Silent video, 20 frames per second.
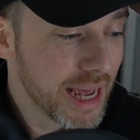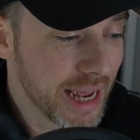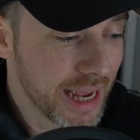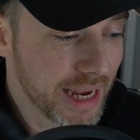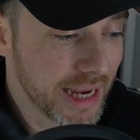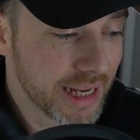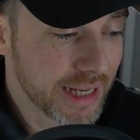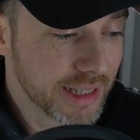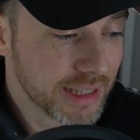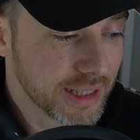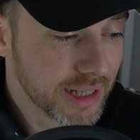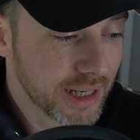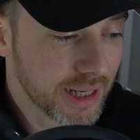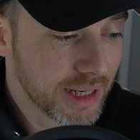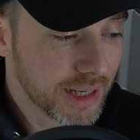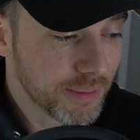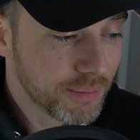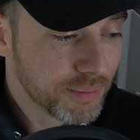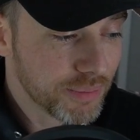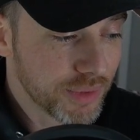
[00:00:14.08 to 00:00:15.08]
And
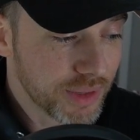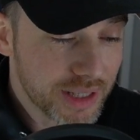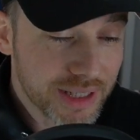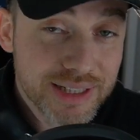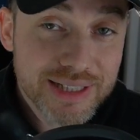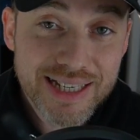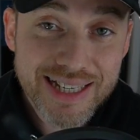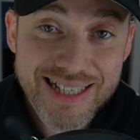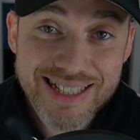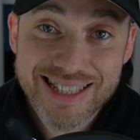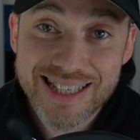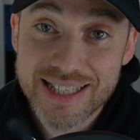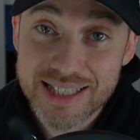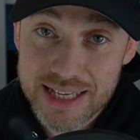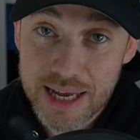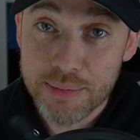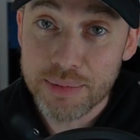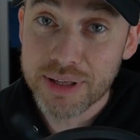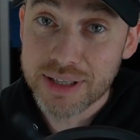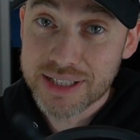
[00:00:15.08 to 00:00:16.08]
this is the
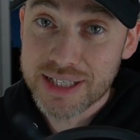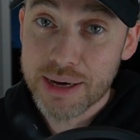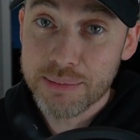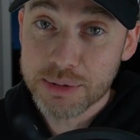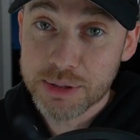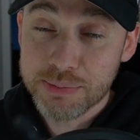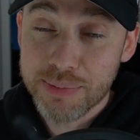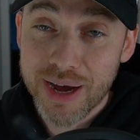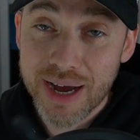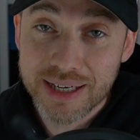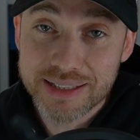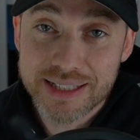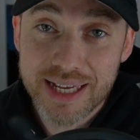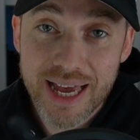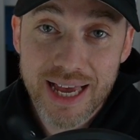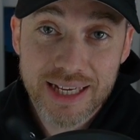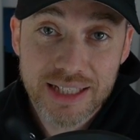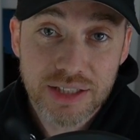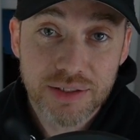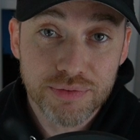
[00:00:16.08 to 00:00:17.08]
Zebulon Thomas
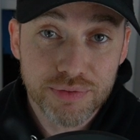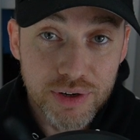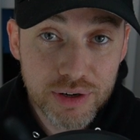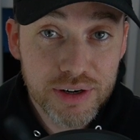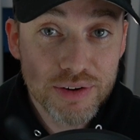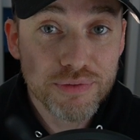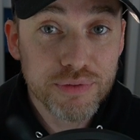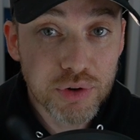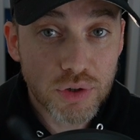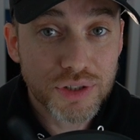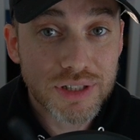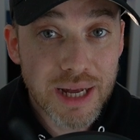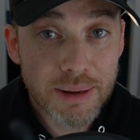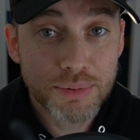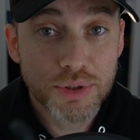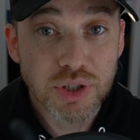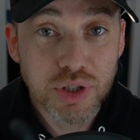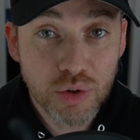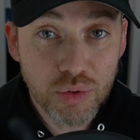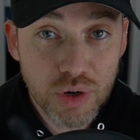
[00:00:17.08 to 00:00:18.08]
Podcast, very first
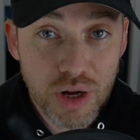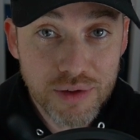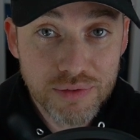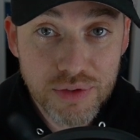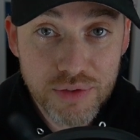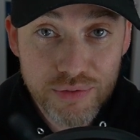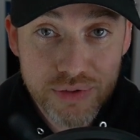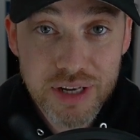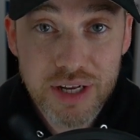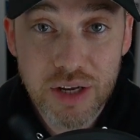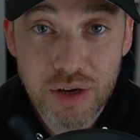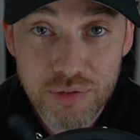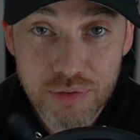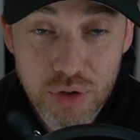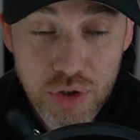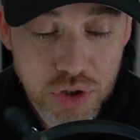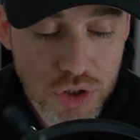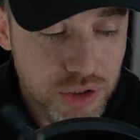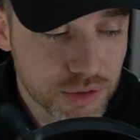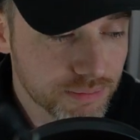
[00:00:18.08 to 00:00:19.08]
episode of the video
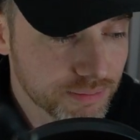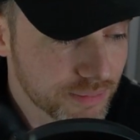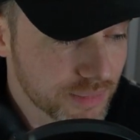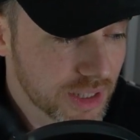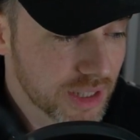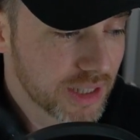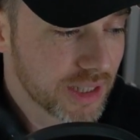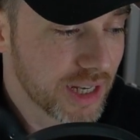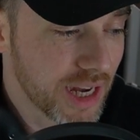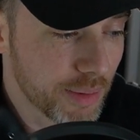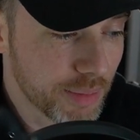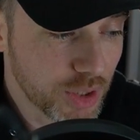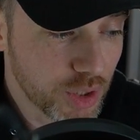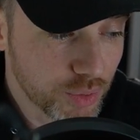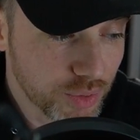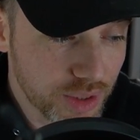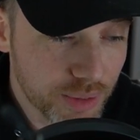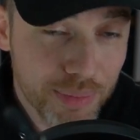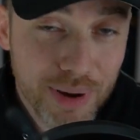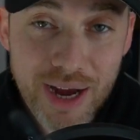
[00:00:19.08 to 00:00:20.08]
version. I've been
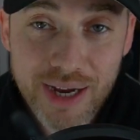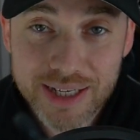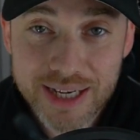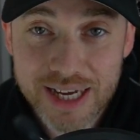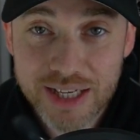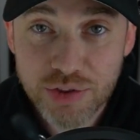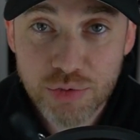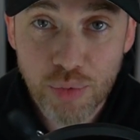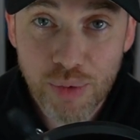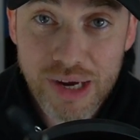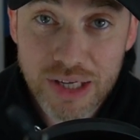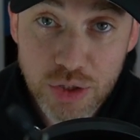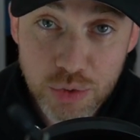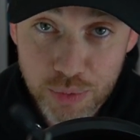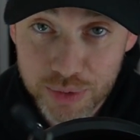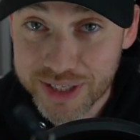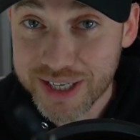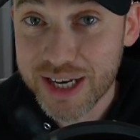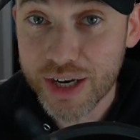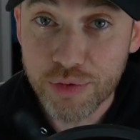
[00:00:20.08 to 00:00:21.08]
doing the podcast for a while, so
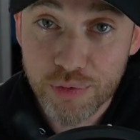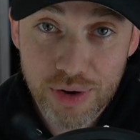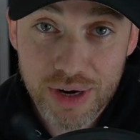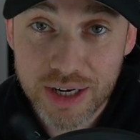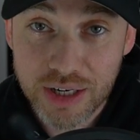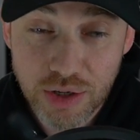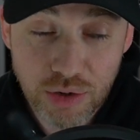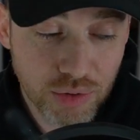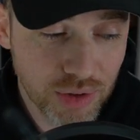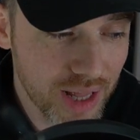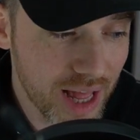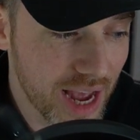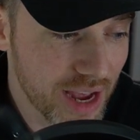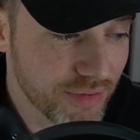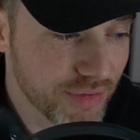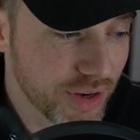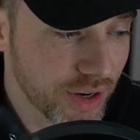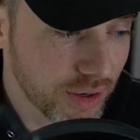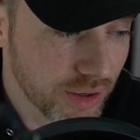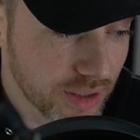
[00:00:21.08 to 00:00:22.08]
we're getting ready to go
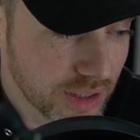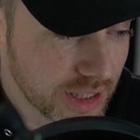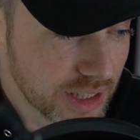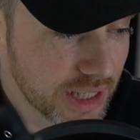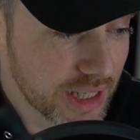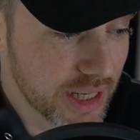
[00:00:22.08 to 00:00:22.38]
live here.